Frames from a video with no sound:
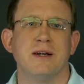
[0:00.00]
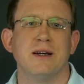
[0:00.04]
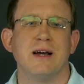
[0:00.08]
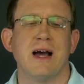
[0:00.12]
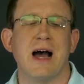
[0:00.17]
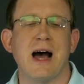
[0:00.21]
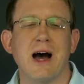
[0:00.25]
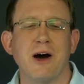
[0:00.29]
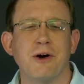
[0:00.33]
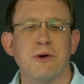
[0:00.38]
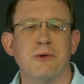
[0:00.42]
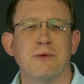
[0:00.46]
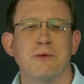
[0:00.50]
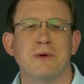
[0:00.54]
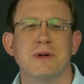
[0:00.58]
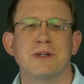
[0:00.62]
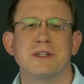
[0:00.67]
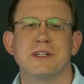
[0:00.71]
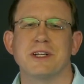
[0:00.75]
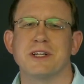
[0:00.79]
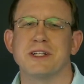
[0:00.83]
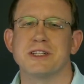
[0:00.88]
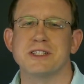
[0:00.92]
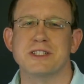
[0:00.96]
How
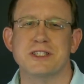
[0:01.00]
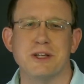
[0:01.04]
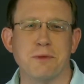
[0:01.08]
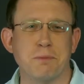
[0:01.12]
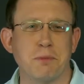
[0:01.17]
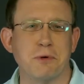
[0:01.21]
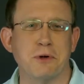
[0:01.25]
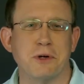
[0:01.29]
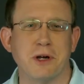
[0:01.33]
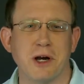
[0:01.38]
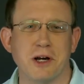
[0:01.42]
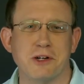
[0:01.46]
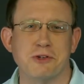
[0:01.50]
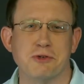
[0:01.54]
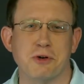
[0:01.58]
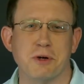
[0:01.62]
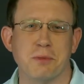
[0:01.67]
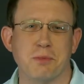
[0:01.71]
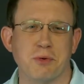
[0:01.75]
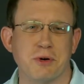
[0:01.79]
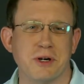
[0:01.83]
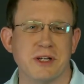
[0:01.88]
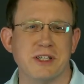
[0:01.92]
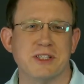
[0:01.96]
did a simple country
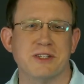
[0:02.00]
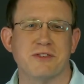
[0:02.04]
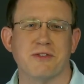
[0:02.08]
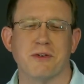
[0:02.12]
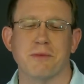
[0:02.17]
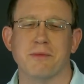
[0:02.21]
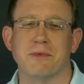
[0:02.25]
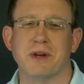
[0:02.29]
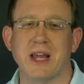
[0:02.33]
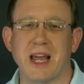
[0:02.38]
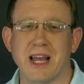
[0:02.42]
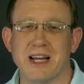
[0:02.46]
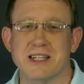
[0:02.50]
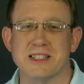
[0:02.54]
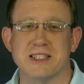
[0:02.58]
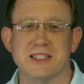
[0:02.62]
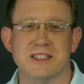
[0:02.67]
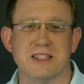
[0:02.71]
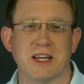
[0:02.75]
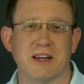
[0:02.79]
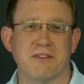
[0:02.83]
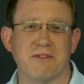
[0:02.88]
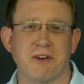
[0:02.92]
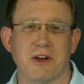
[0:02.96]
priest from
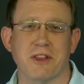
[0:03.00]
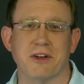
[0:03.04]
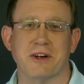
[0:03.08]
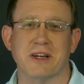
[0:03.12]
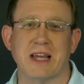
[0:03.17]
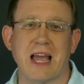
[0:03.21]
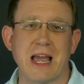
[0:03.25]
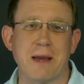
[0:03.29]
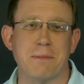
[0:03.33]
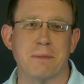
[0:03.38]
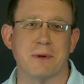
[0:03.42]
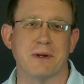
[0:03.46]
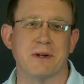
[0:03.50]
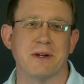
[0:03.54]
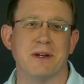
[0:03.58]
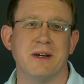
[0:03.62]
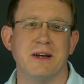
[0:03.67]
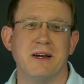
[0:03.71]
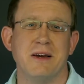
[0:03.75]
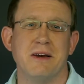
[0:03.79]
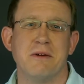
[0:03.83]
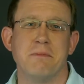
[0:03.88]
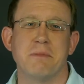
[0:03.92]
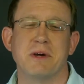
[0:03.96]
Kansas like Father Capon
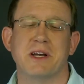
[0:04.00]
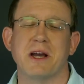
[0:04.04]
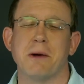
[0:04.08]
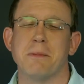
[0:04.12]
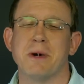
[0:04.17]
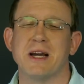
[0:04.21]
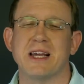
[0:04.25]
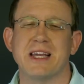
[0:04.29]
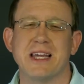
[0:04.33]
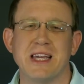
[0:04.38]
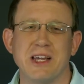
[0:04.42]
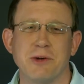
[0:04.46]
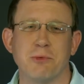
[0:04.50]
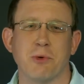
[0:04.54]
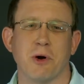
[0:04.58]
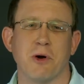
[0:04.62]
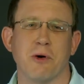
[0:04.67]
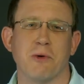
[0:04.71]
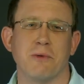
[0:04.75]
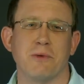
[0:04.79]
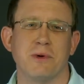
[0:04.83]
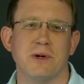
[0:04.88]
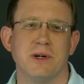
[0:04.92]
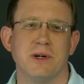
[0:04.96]
become a hero?